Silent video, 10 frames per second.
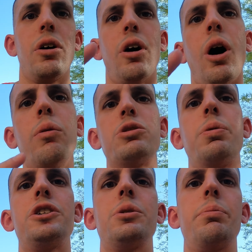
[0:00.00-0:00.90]
Always
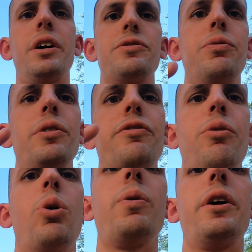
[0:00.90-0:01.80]
put your best foot
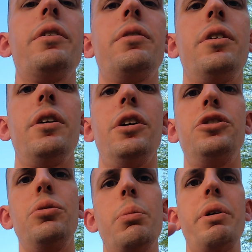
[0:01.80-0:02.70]
forward and
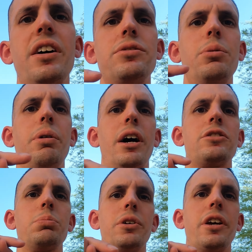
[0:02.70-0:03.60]
do the best you
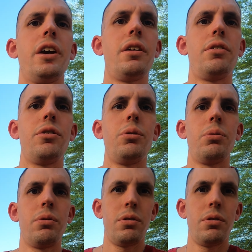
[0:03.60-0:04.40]
possibly can do.